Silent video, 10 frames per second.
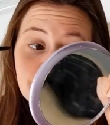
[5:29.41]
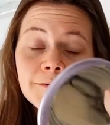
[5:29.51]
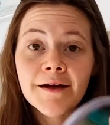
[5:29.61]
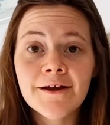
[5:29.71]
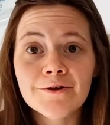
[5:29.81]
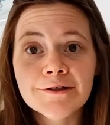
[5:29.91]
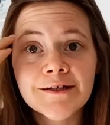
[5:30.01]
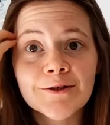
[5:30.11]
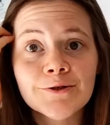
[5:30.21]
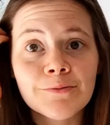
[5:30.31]
But my hair is
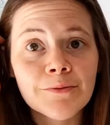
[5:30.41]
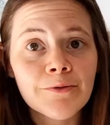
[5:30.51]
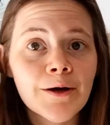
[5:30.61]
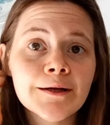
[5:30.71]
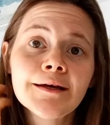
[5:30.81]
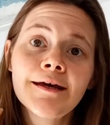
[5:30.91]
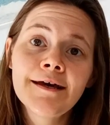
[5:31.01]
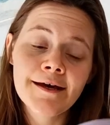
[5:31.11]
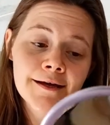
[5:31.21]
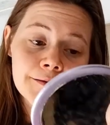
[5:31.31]
getting super blonde
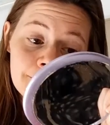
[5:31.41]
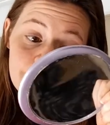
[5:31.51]
and I'm